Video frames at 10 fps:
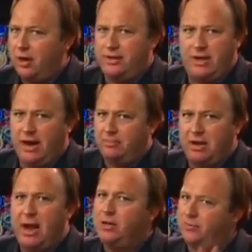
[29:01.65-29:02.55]
to take, but
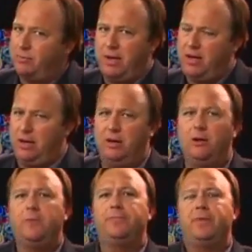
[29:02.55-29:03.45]
as for me,
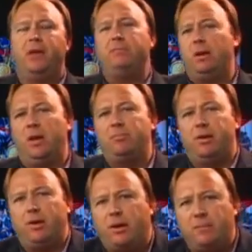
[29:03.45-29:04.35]
give me
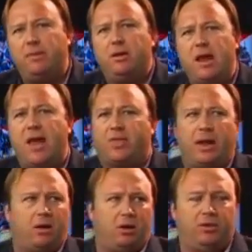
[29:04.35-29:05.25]
liberty or give me death, like
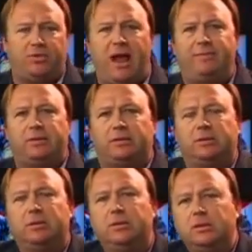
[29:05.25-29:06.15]
Colonel Travis
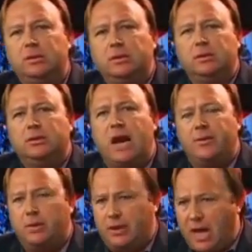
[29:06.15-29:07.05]
down
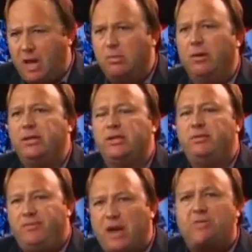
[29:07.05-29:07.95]
there at the Alamo. He said
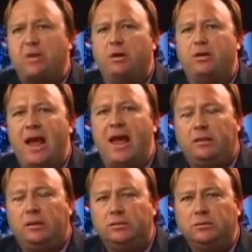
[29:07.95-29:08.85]
victory or death.